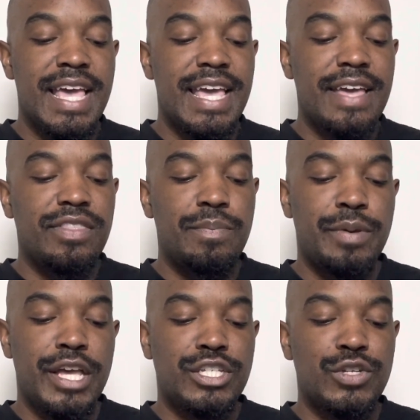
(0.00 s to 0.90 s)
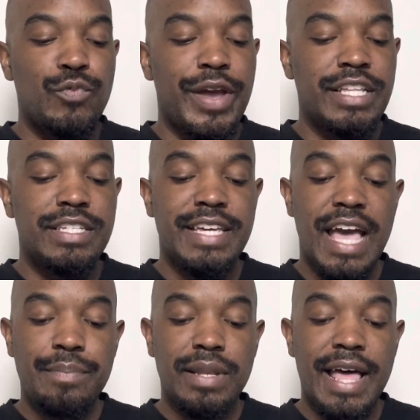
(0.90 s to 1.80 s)
in the picture ready to
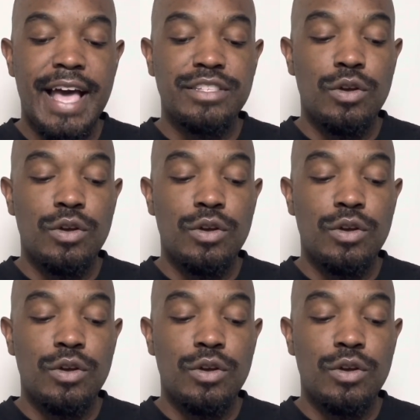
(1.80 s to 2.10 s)
capitalize